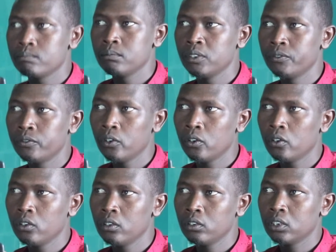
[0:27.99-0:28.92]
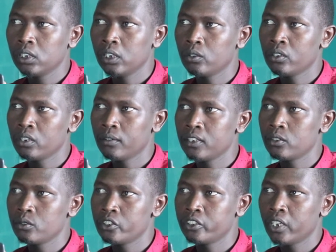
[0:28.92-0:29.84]
Before the Conservancy
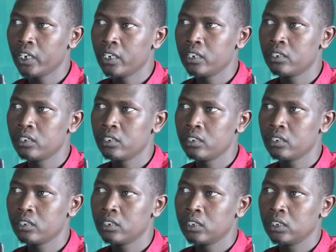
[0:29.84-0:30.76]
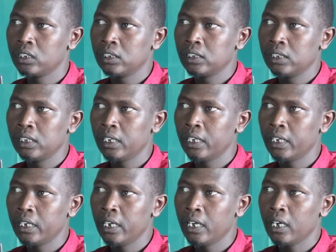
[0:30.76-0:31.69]
was started, the
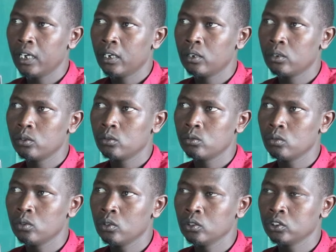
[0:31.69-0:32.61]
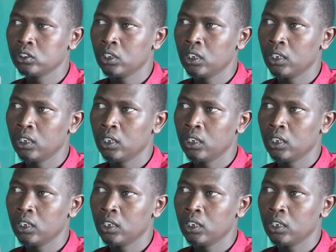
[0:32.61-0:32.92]
area was,